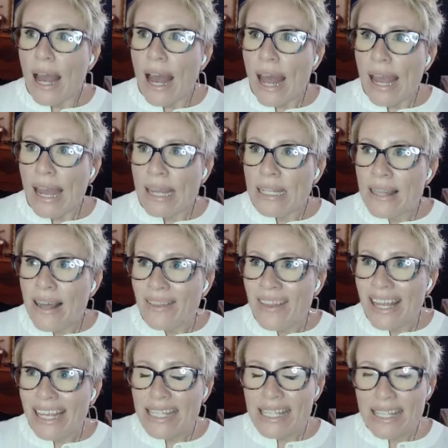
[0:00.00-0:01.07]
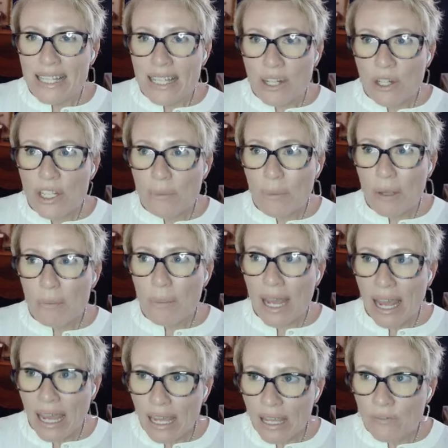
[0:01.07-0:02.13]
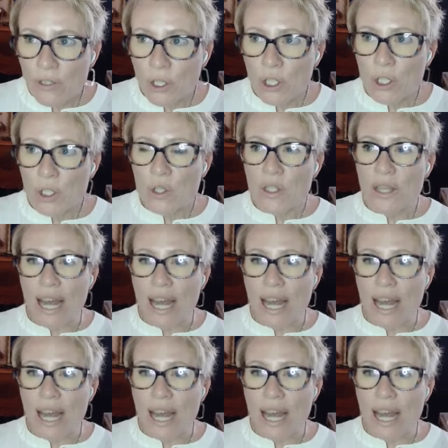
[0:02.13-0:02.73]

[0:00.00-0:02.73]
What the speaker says: And that they considered to be behaviors